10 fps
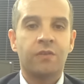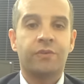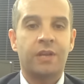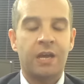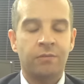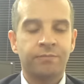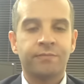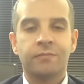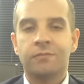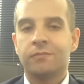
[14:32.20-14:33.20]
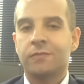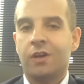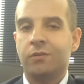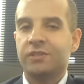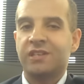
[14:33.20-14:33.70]
For now,
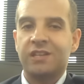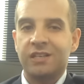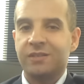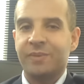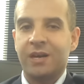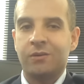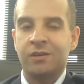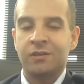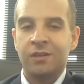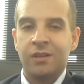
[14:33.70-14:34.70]
I was the 30 Power